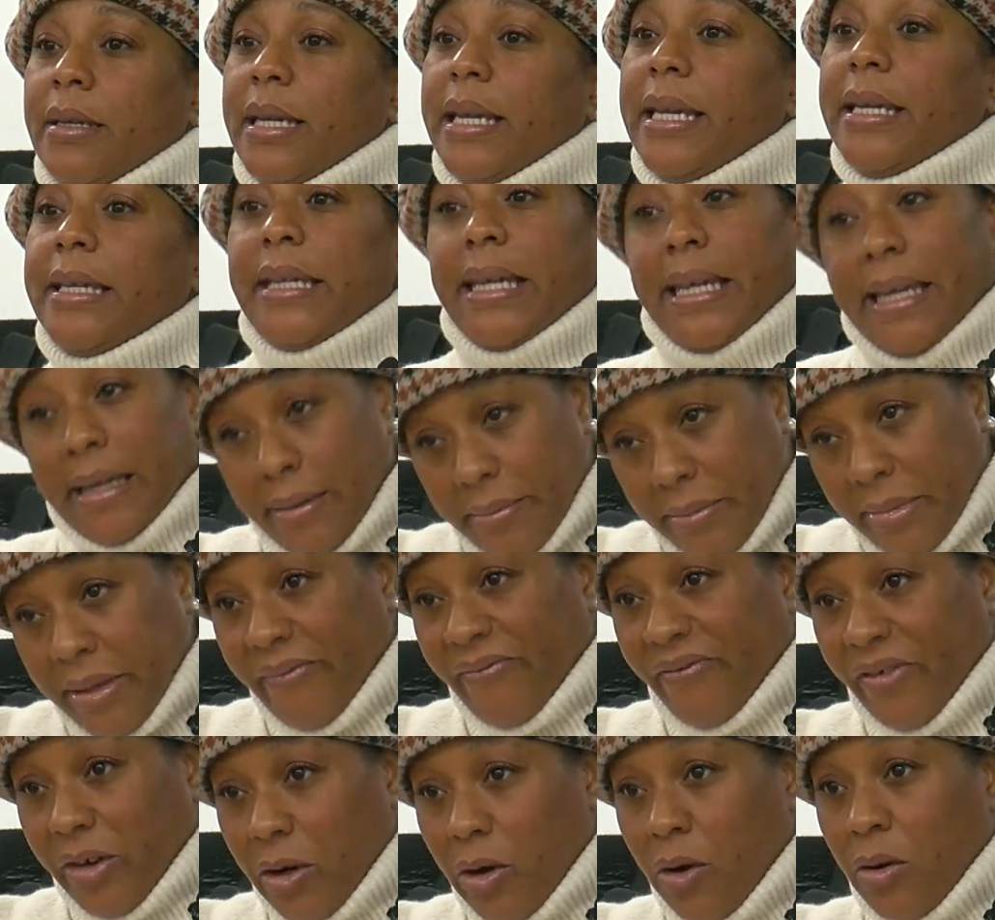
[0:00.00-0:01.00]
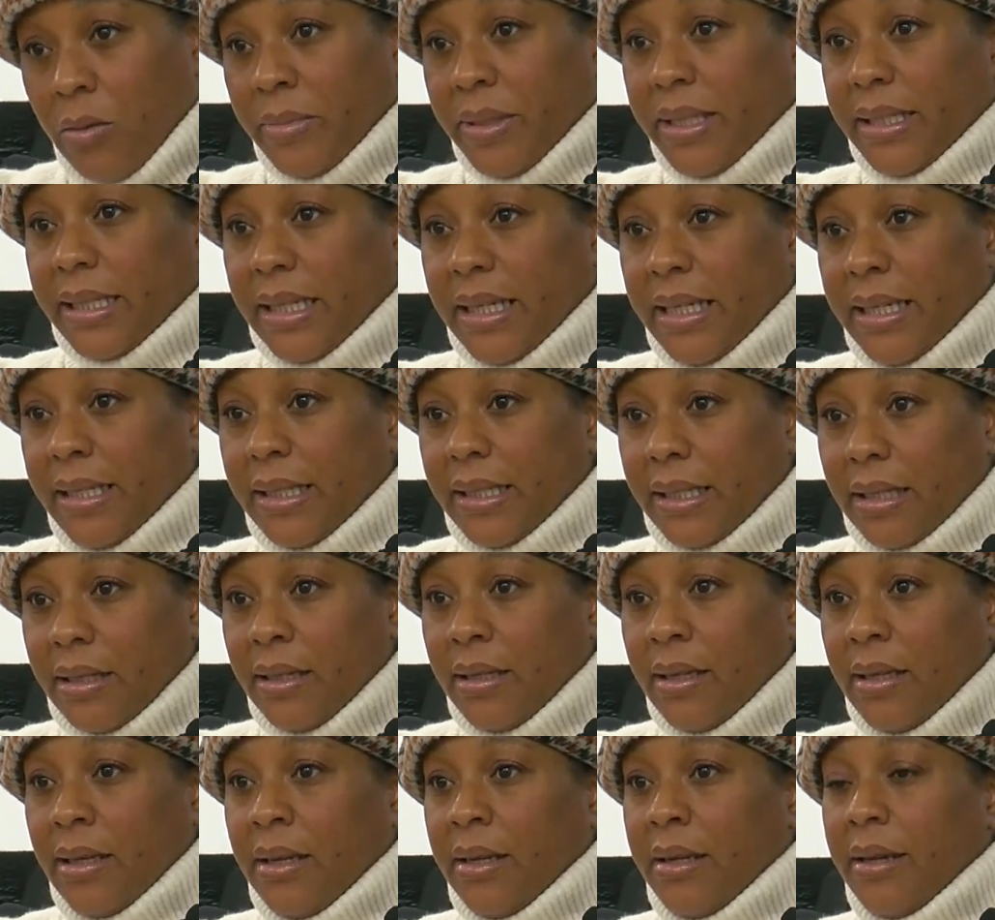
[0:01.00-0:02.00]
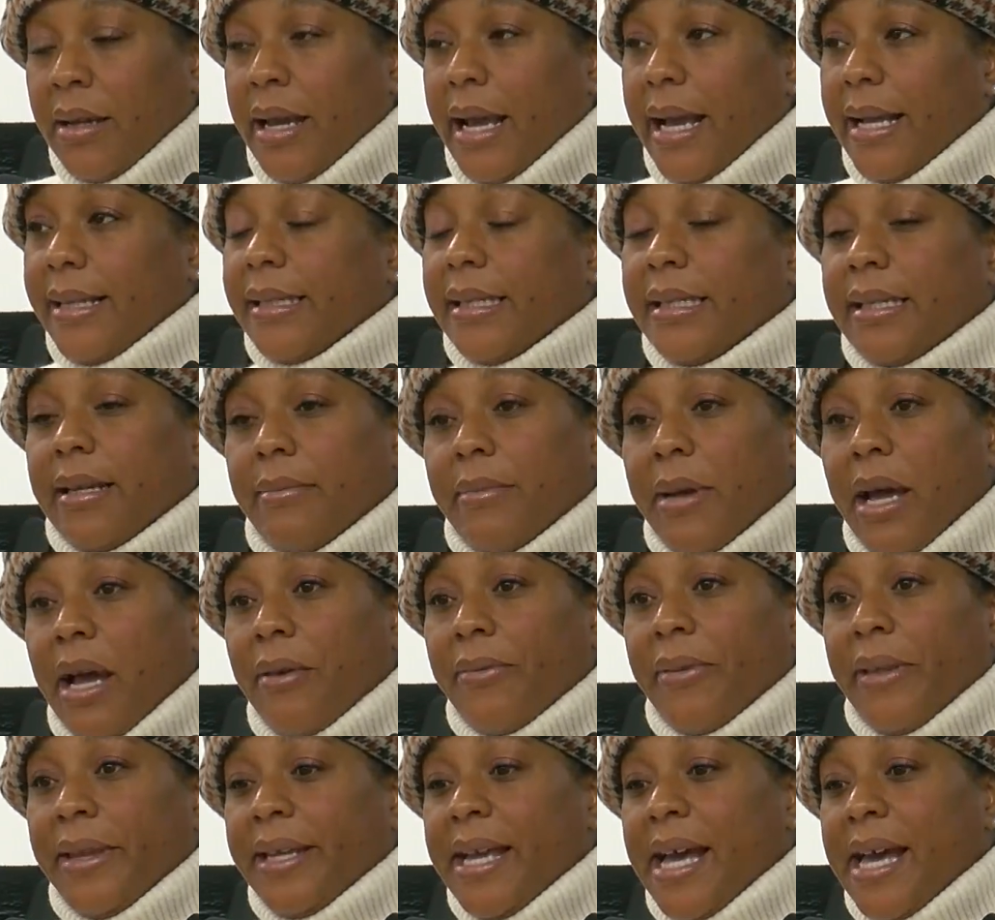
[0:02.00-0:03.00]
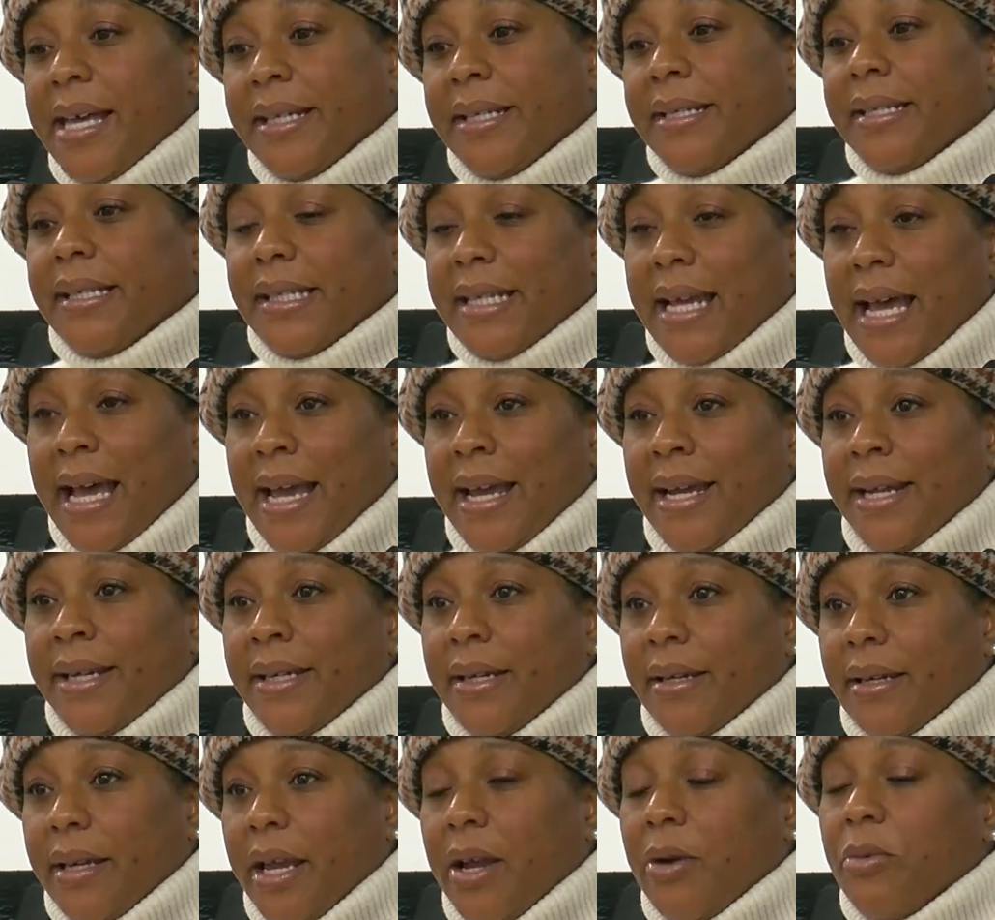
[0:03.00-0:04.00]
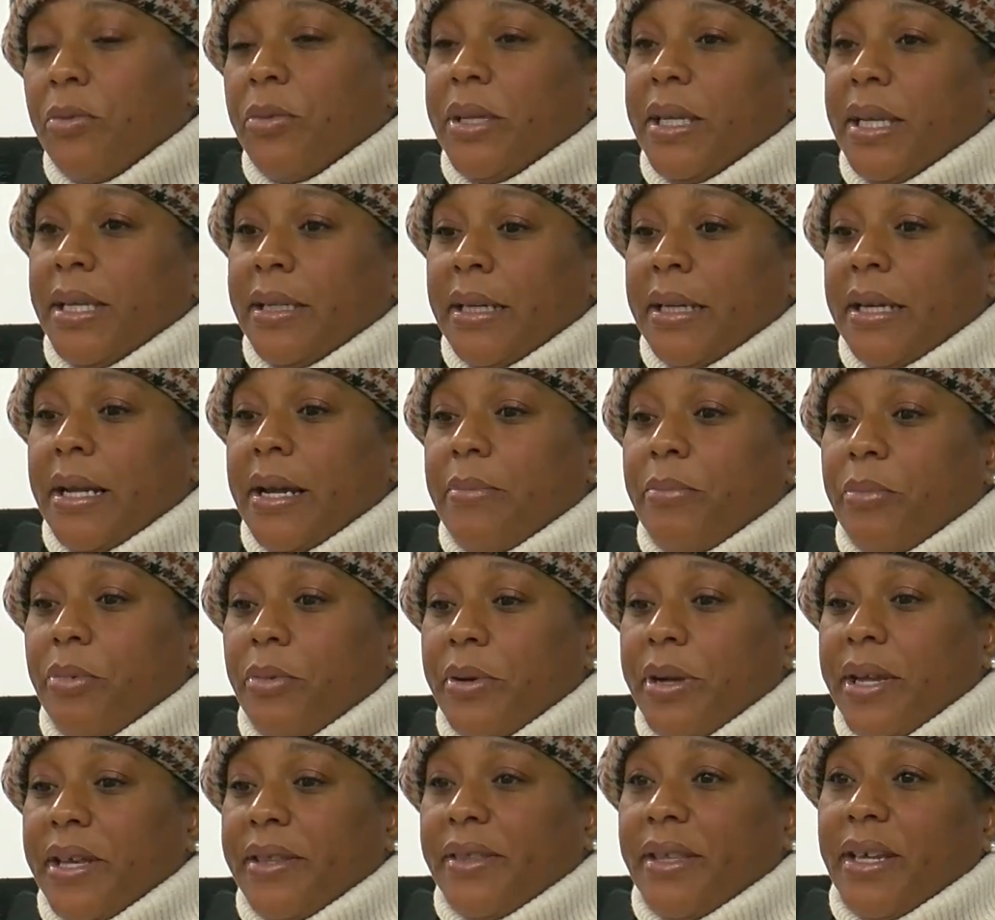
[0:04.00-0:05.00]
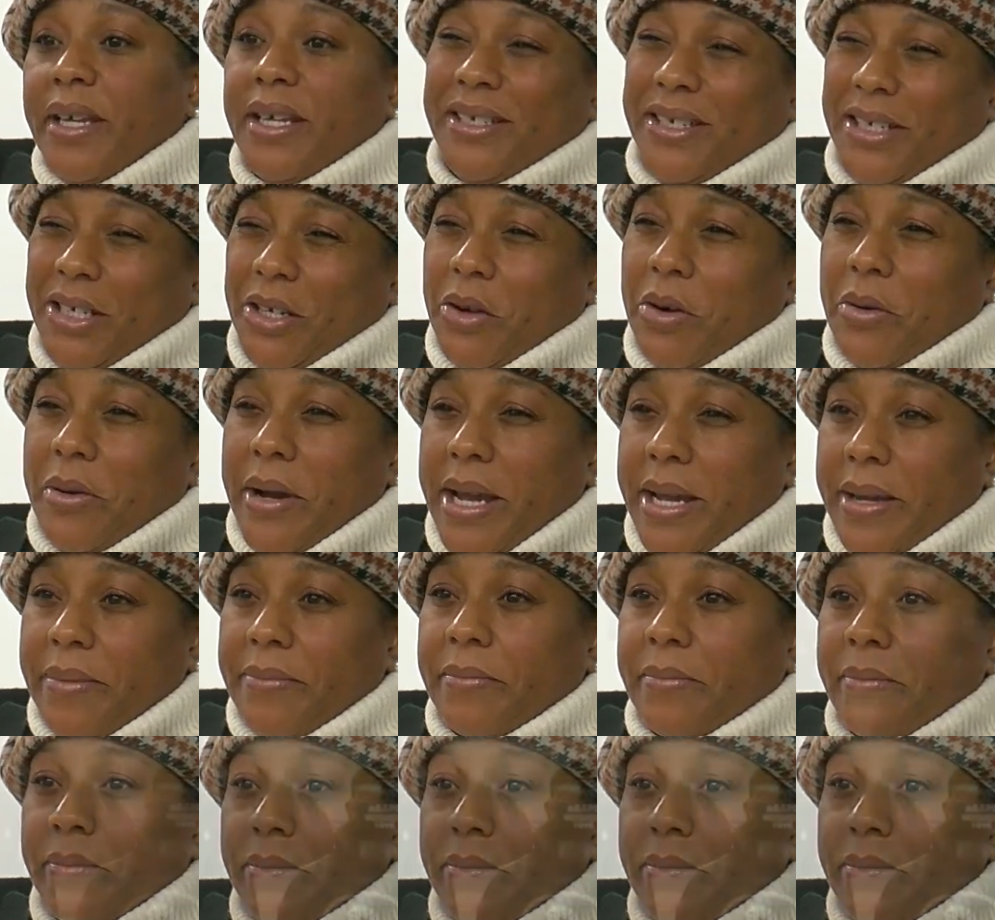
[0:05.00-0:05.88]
encampment for homelessness. And somehow they got inside, and we ended up with a DOA.